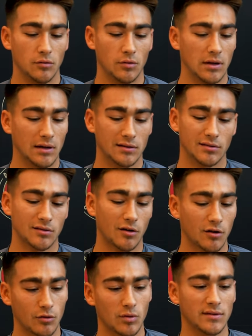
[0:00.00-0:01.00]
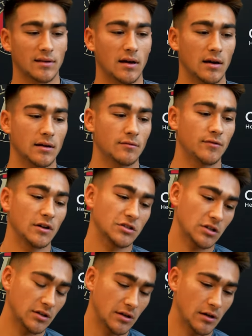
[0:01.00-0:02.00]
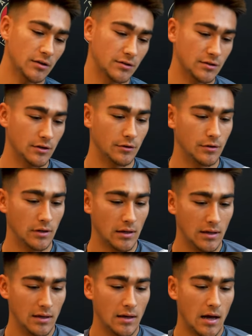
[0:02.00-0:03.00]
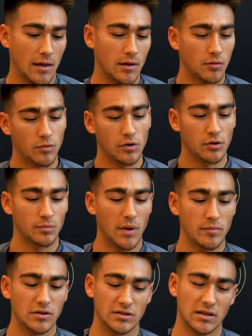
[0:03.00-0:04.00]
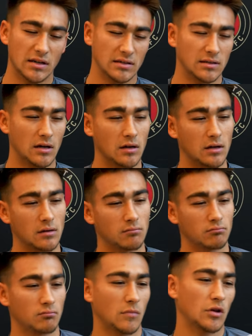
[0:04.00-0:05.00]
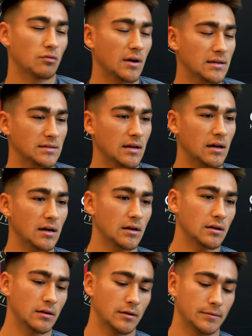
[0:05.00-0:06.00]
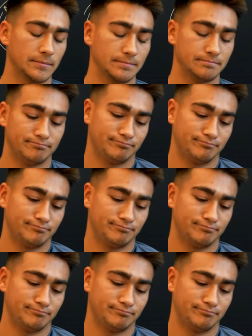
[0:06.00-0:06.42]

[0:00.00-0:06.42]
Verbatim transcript: We like to start on one side, finish on the other. So yeah. I think we were maybe just getting stuck on the right side. Um,